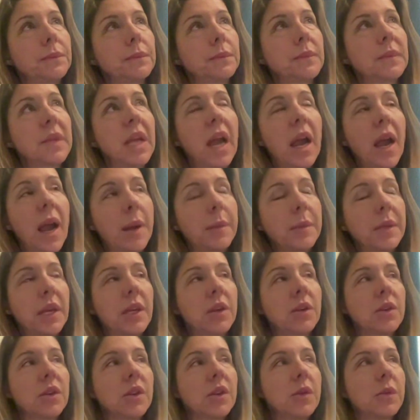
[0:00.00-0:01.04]
Yeah, I
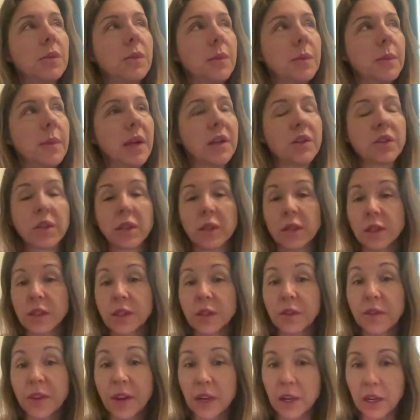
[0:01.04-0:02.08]
mean,
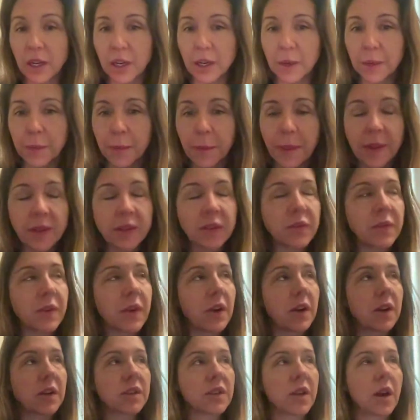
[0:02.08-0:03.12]
I know you
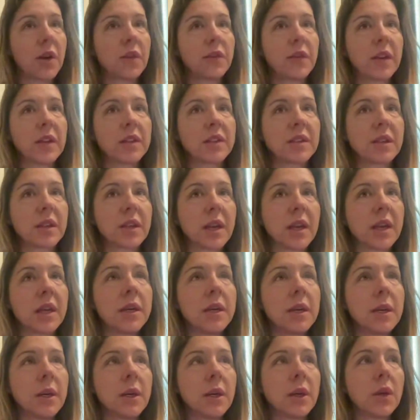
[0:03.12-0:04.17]
mentioned the
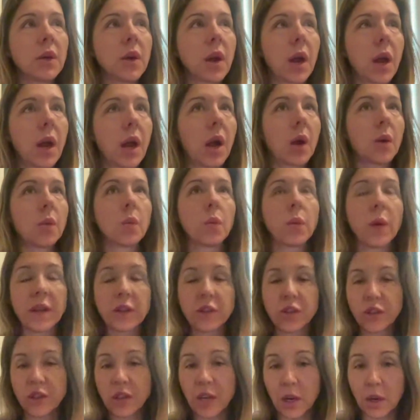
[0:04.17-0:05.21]
Sphere. The Sphere is
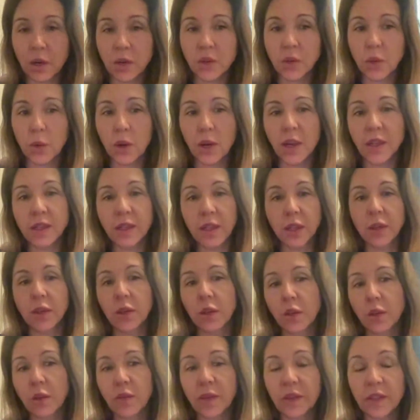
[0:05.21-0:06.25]
obviously
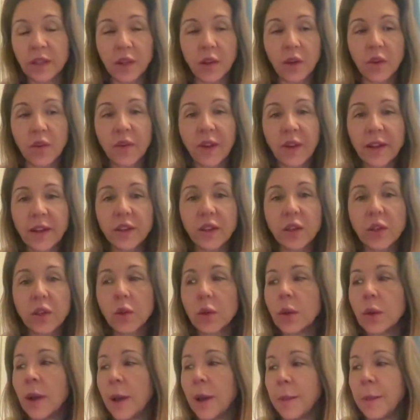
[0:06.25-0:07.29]
a rich
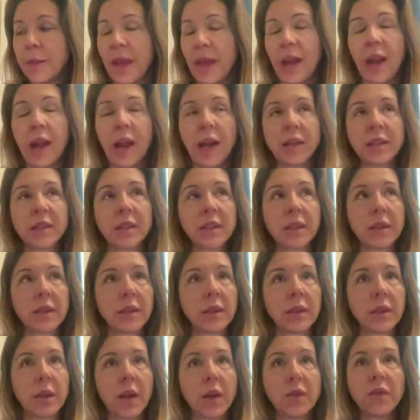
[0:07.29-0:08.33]
territory. It's a new
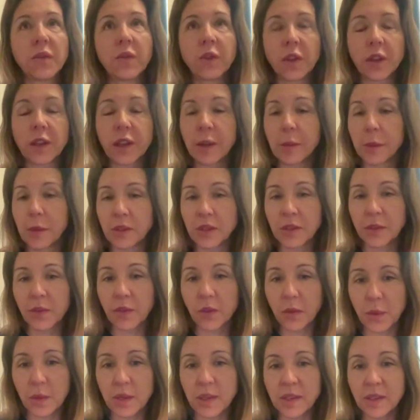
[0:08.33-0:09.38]
physical venue that
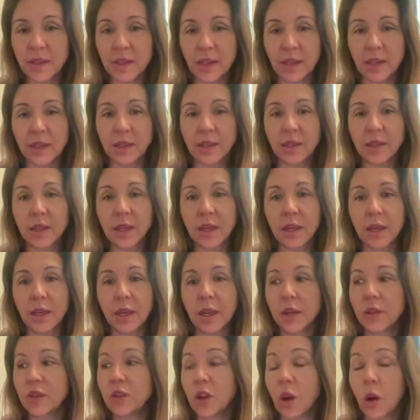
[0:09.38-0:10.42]
has a
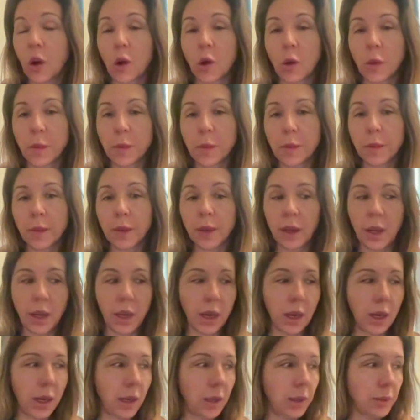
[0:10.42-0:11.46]
fully immersive
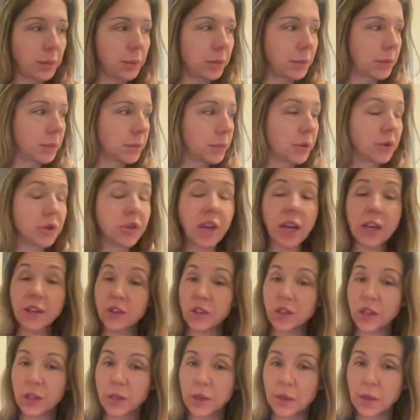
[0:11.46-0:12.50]
360
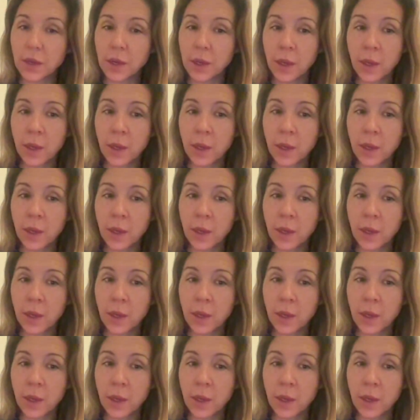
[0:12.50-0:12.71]
dome